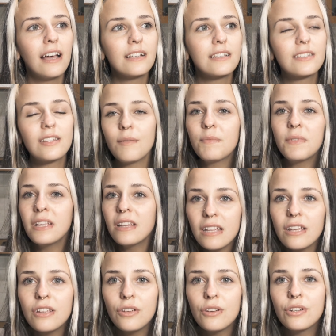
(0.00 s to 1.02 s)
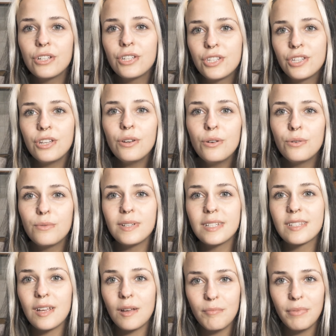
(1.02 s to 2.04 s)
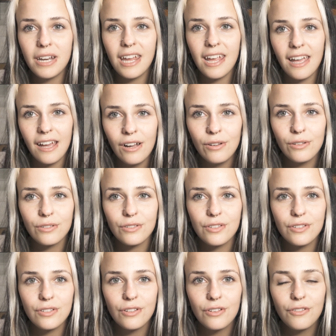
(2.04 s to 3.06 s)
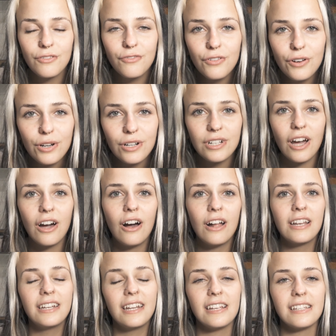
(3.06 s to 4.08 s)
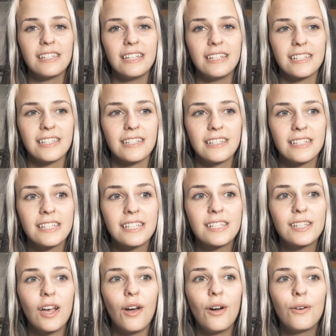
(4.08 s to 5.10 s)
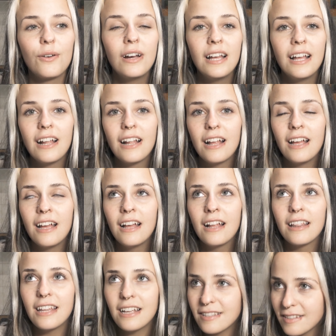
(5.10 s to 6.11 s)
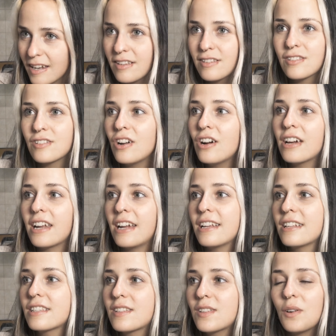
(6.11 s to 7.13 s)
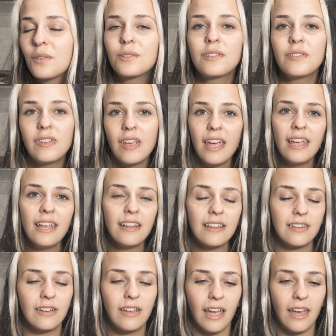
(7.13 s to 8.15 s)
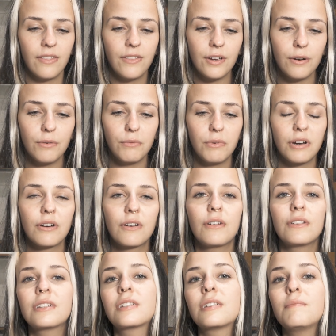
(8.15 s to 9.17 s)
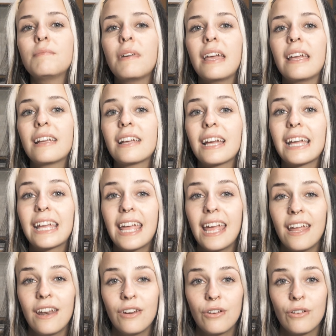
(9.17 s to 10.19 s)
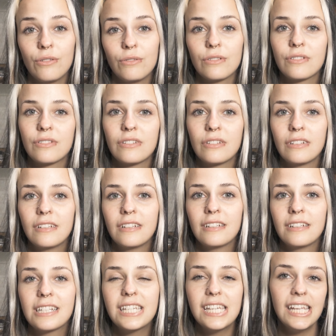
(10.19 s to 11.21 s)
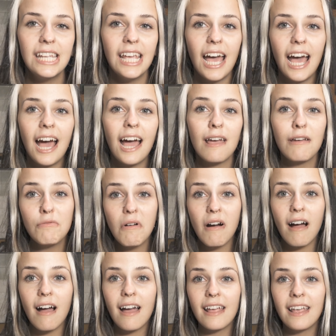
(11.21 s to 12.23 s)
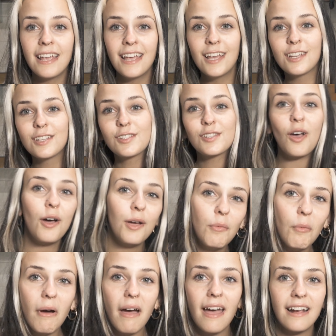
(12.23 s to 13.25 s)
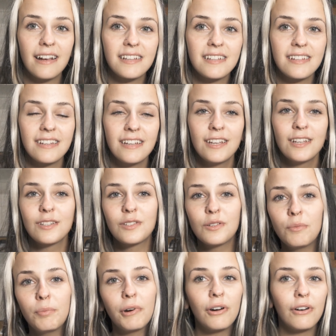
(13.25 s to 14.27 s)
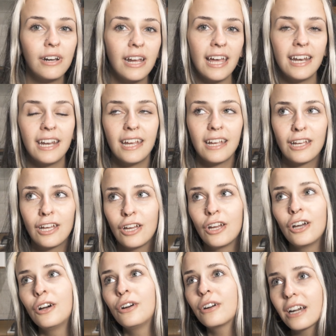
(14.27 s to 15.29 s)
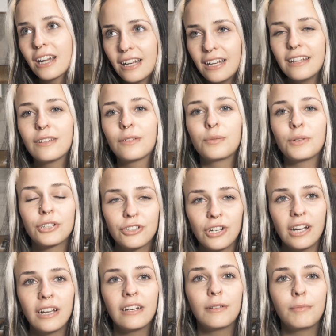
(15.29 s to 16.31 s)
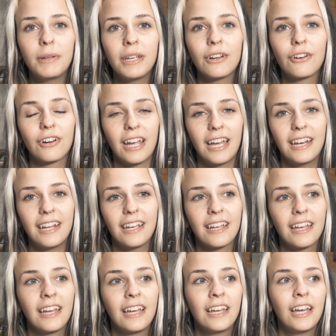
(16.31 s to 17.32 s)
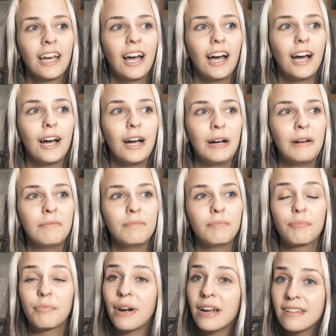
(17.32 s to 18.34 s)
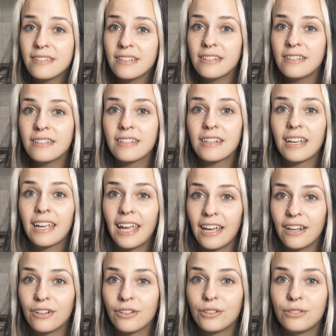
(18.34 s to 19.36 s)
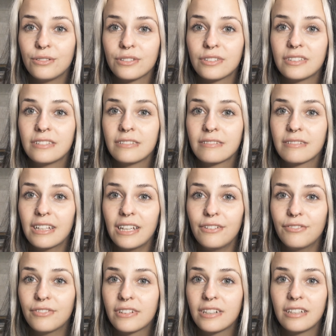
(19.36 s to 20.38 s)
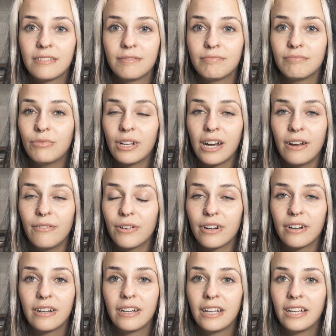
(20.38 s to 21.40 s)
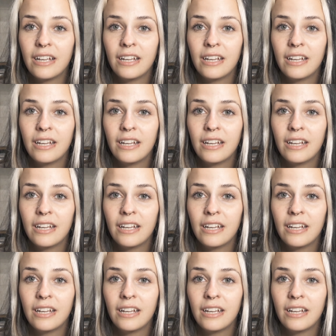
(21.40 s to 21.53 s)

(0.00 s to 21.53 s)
something that you could do with somebody else for the holiday season. So let's get started. So today together we are going to make candles, DIY, soy wax, super organic, or at least we're trying to be organic, um, present, candles, gift, whatever